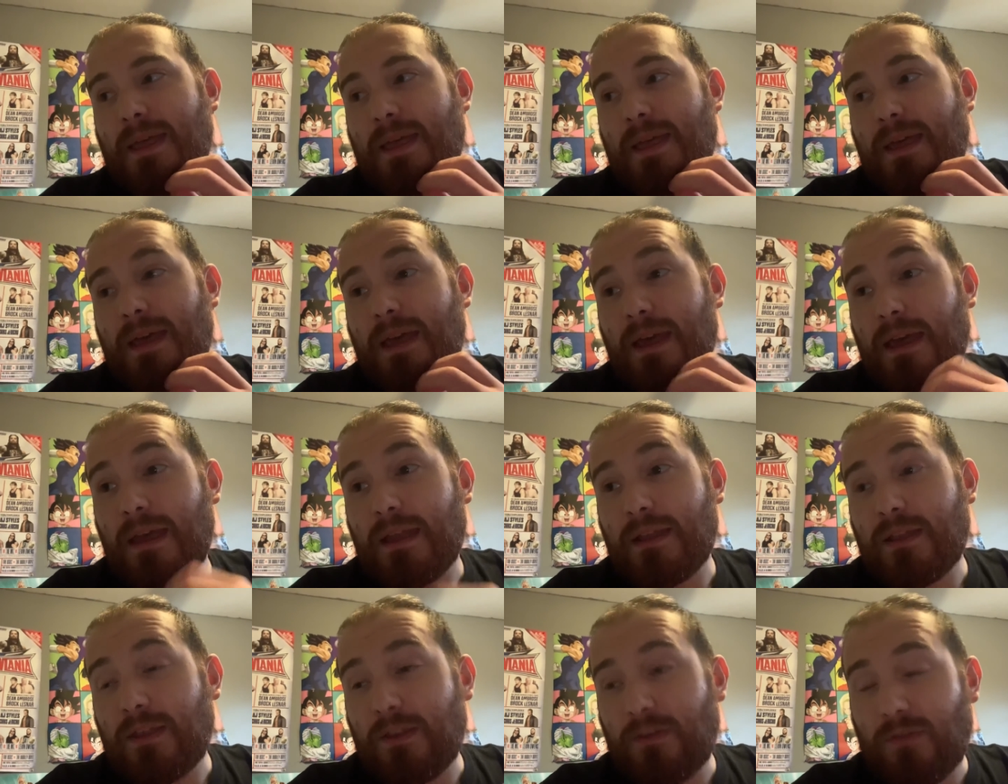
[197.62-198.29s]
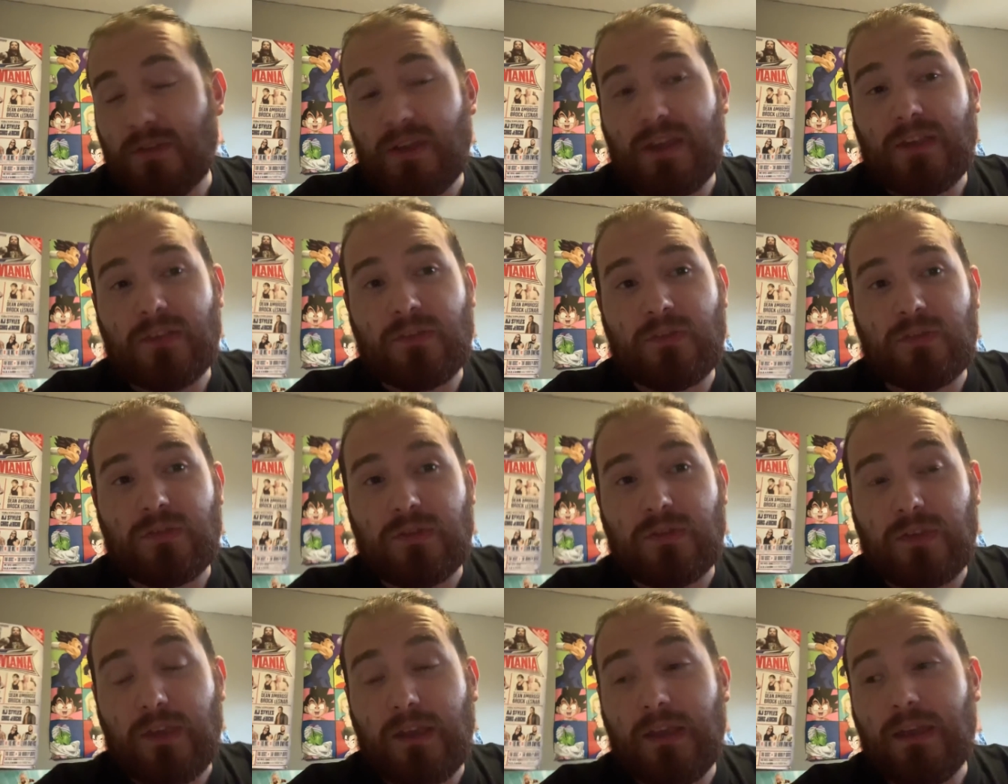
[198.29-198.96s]
and his
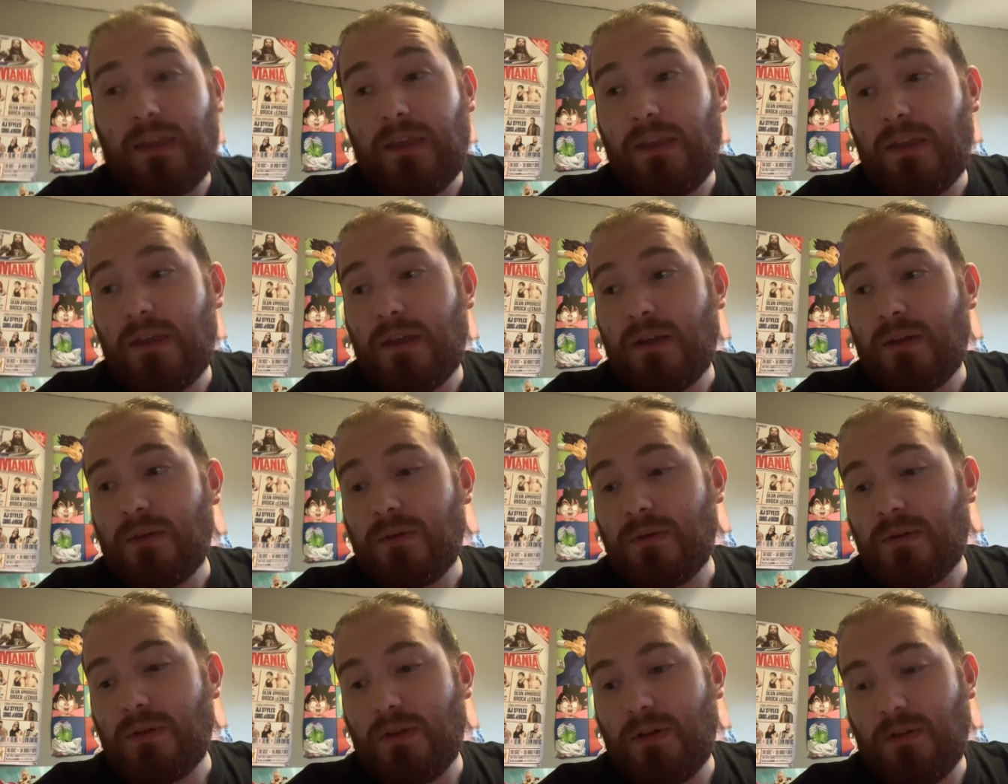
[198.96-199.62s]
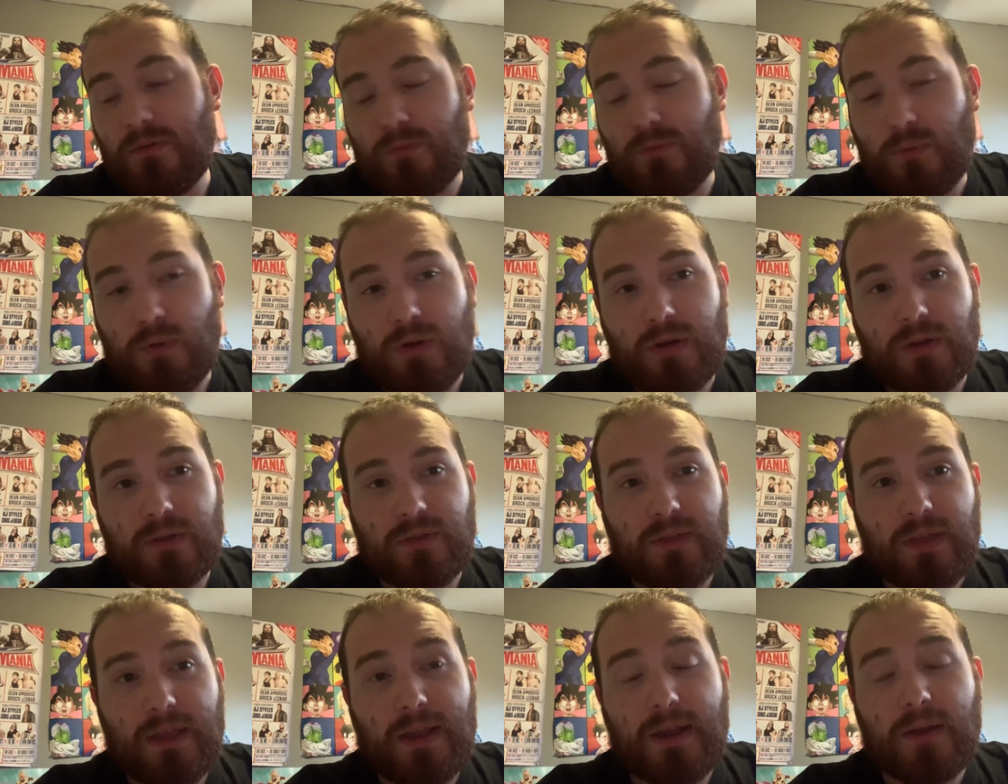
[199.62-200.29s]
last day of work
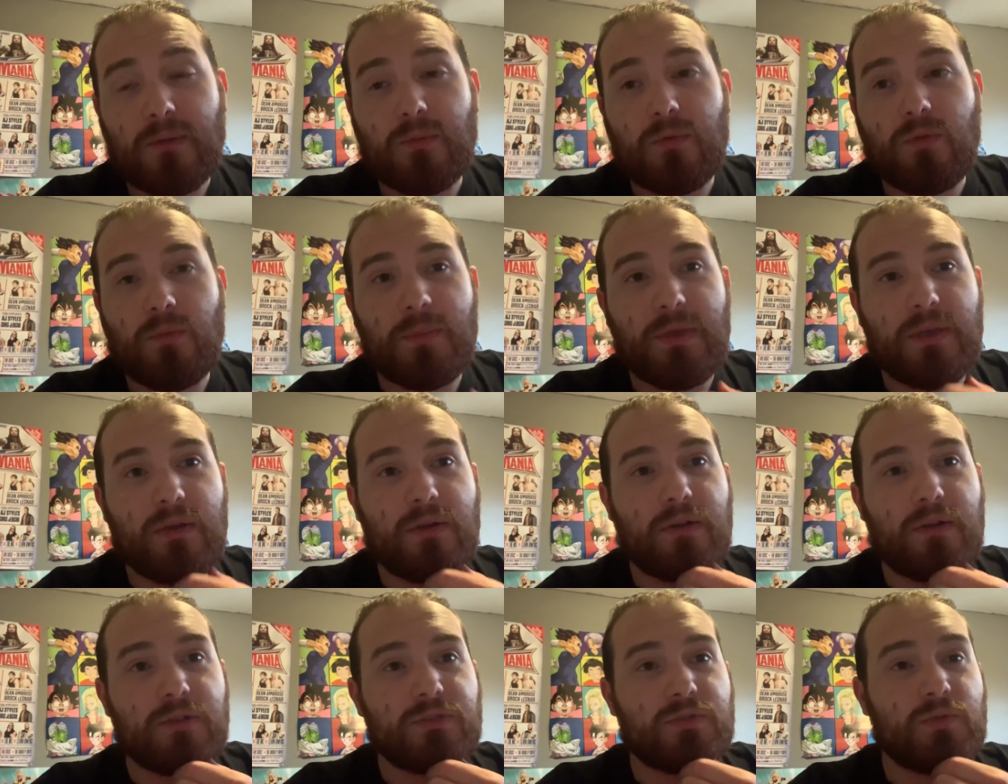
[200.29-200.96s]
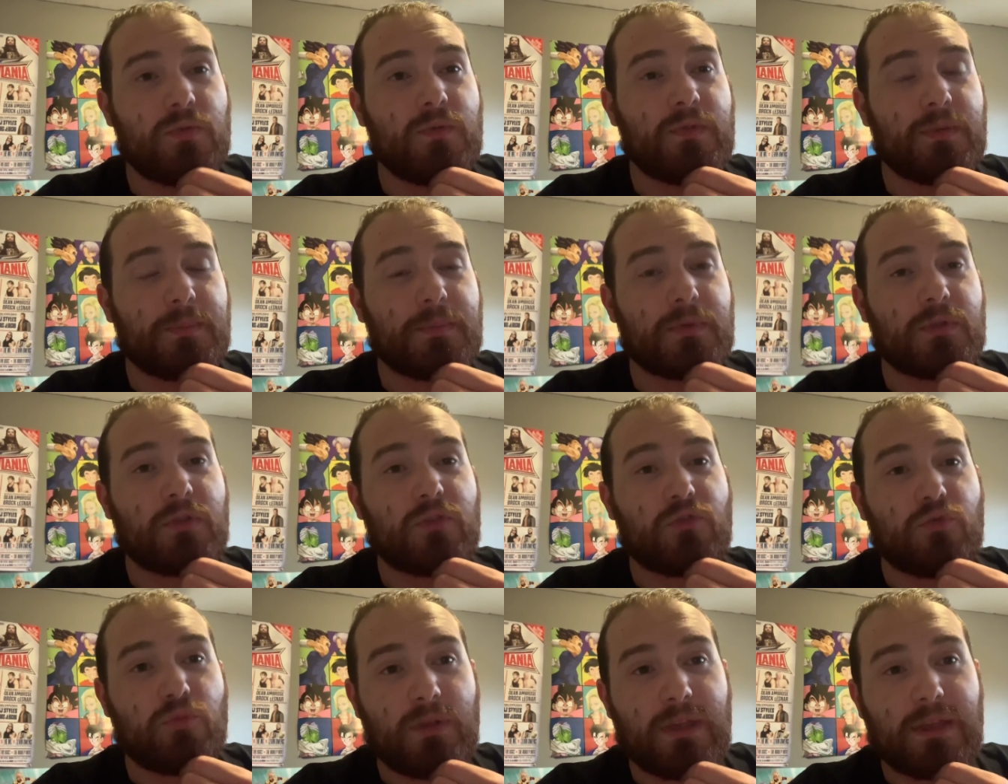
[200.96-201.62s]
there will be on November the
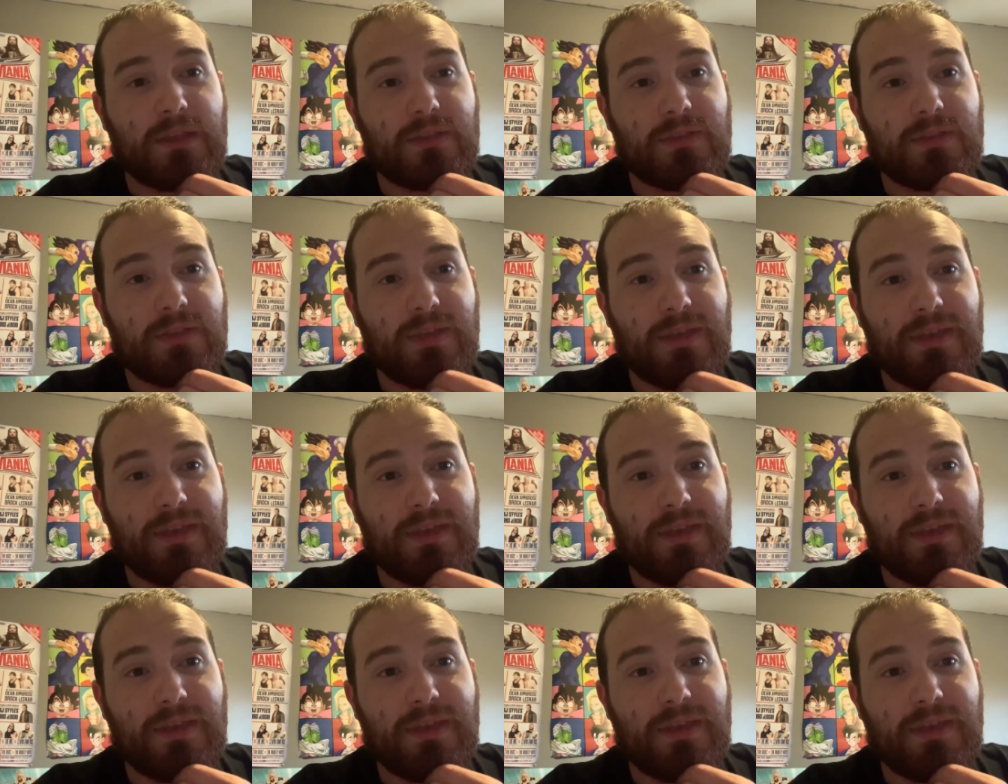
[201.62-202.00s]
twentieth.